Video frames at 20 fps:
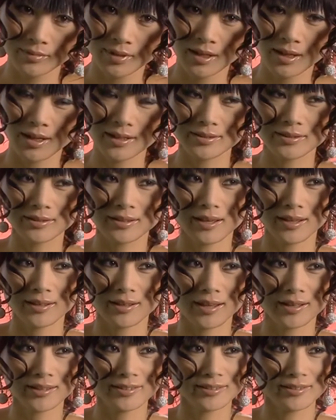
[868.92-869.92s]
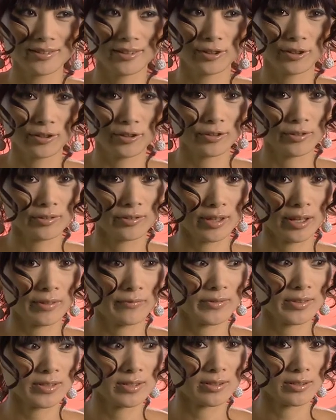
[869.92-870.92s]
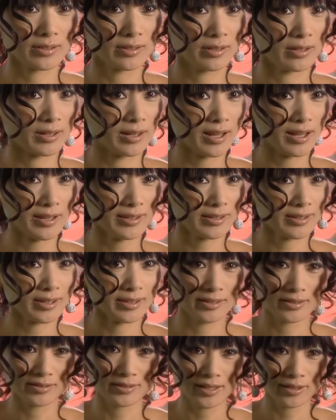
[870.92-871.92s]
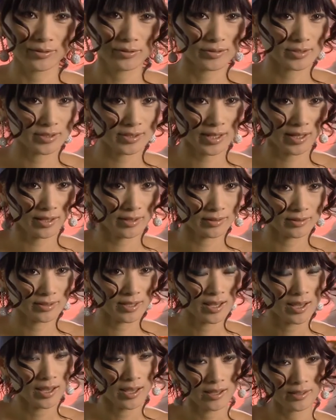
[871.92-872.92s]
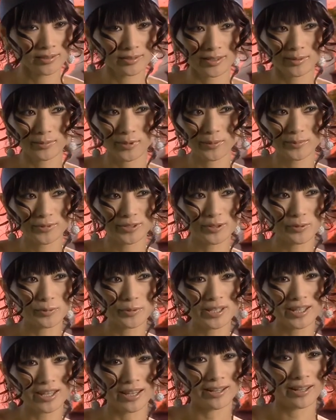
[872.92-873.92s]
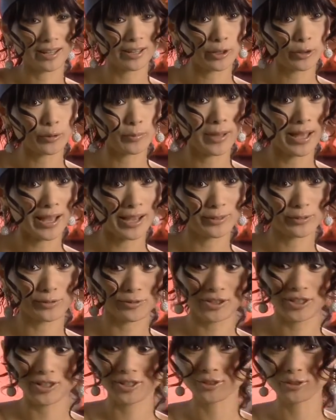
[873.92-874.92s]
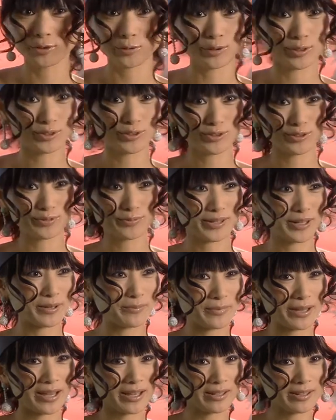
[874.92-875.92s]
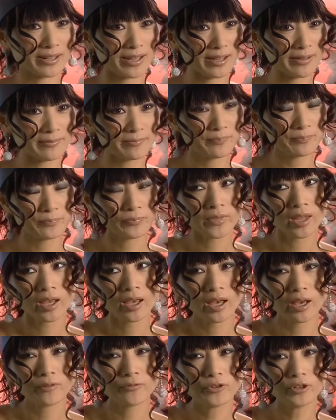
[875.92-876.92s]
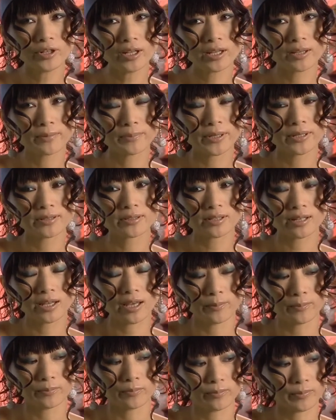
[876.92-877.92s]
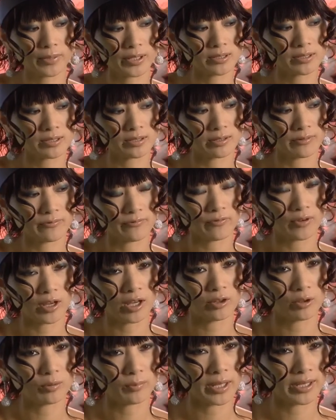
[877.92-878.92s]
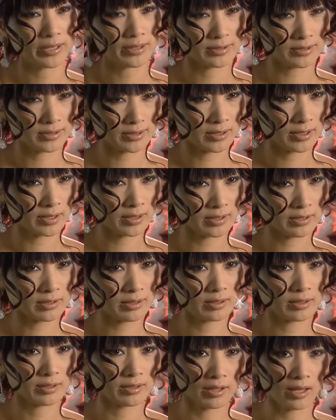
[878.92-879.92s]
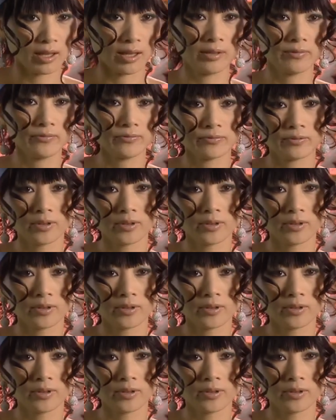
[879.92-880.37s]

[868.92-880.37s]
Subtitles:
I say I like Earth, I visit here, I like it, I decide to stay. And sometime in the weekend I go back to change the wardrobe, come back again. I feel like I'm basically follow my instinct in life